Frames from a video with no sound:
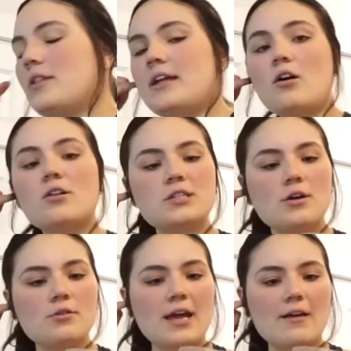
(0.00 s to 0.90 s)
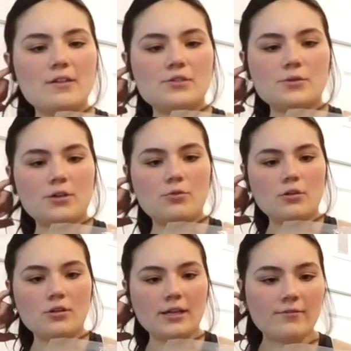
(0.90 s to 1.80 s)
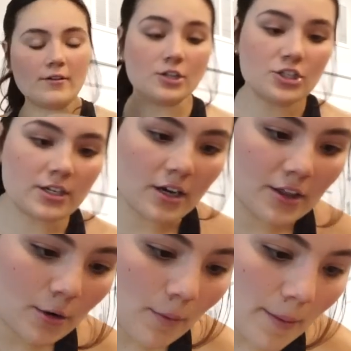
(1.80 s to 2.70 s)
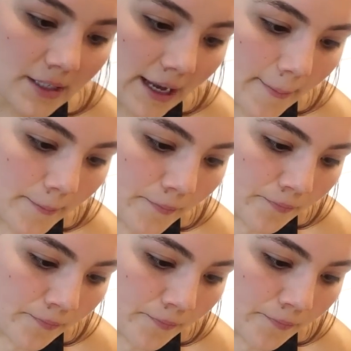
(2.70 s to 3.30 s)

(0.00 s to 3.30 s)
then also they have this really cool like function on their website.